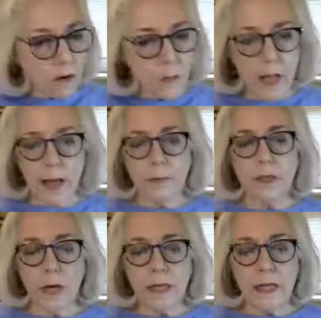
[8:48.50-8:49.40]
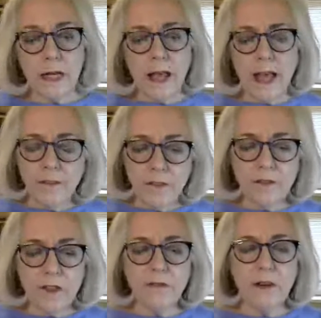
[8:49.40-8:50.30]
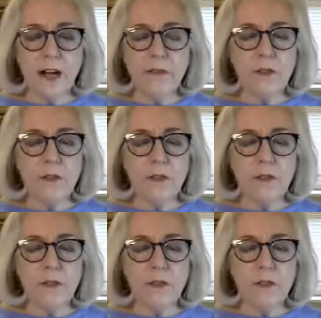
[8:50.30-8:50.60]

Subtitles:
happens. But at 55,